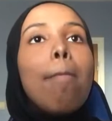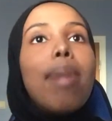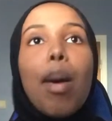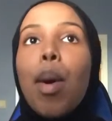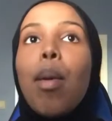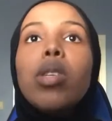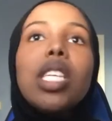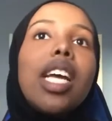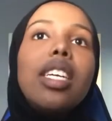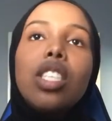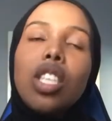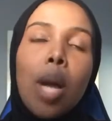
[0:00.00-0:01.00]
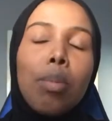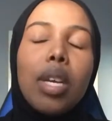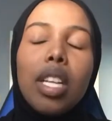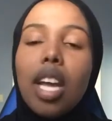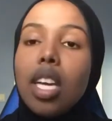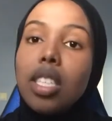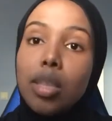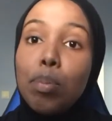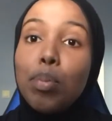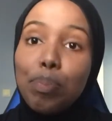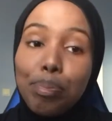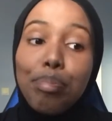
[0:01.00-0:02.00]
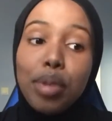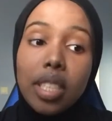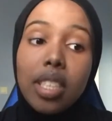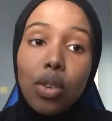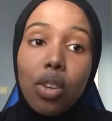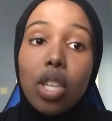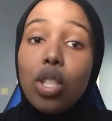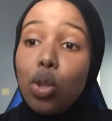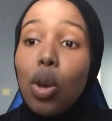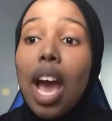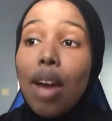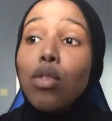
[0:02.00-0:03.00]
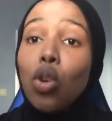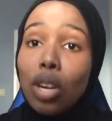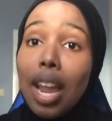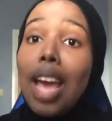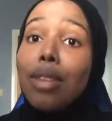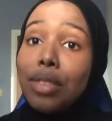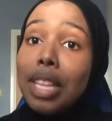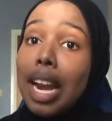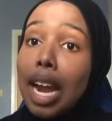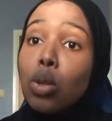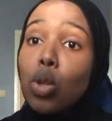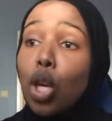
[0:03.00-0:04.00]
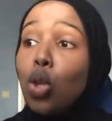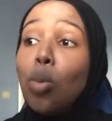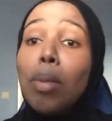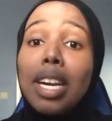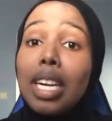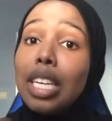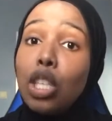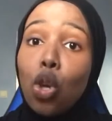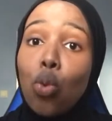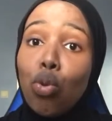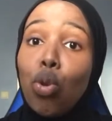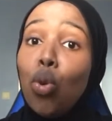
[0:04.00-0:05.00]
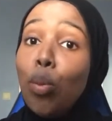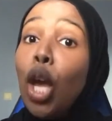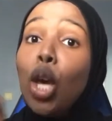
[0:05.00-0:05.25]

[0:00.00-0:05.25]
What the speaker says: But mom was like, stop it. Like, be serious. You have your life in that house, okay? You better clean your room.